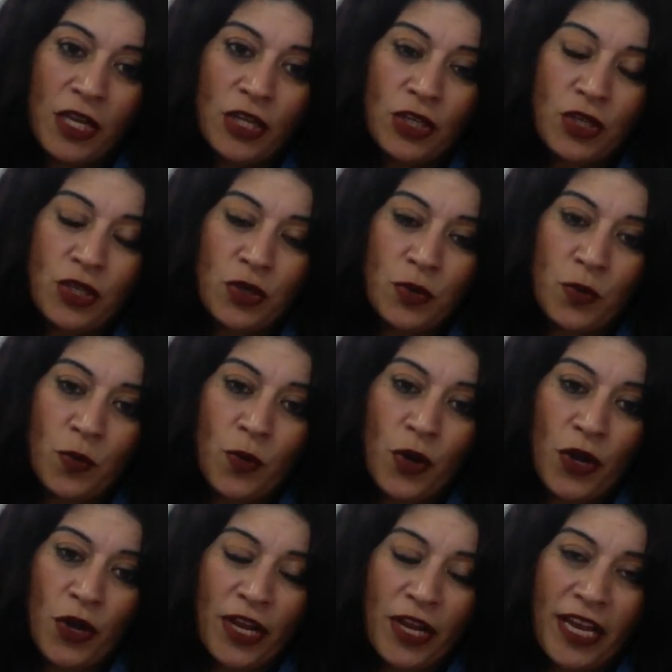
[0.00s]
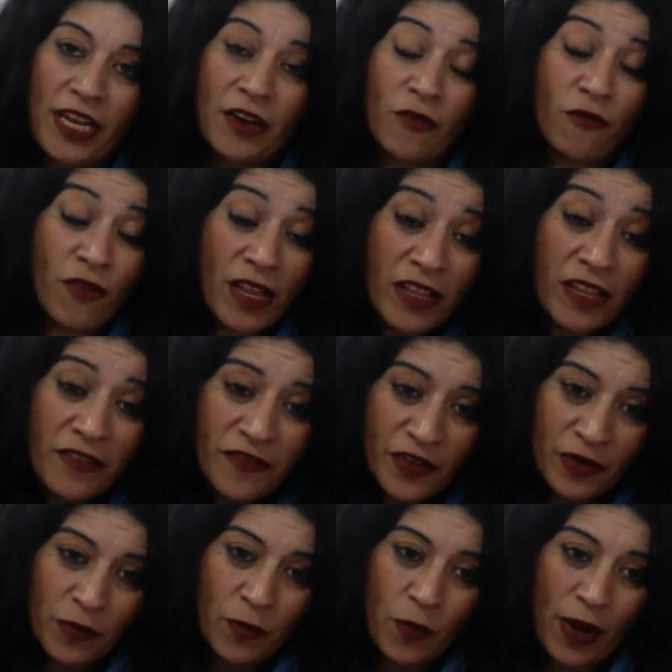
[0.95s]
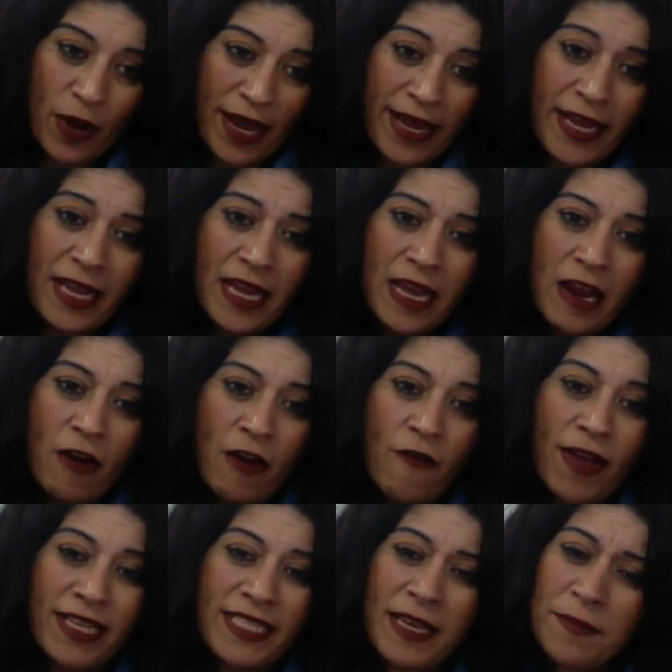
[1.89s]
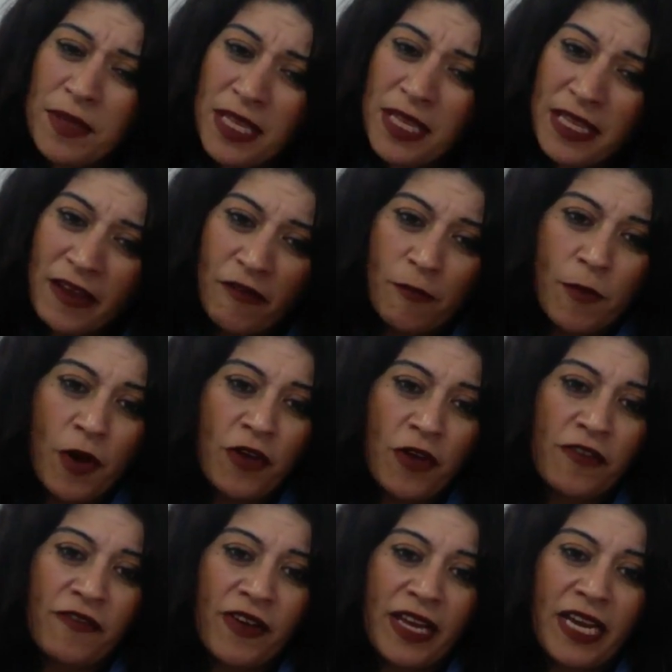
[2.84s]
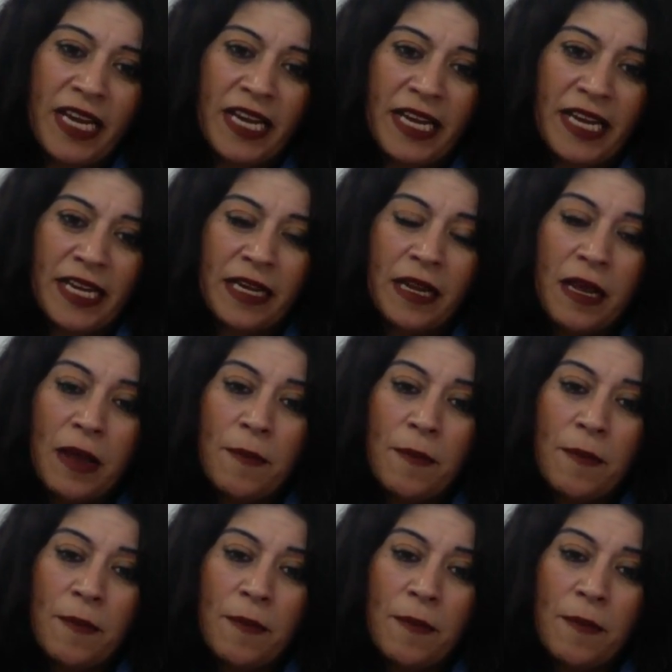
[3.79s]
to work in a relevant way around something they're motivated in,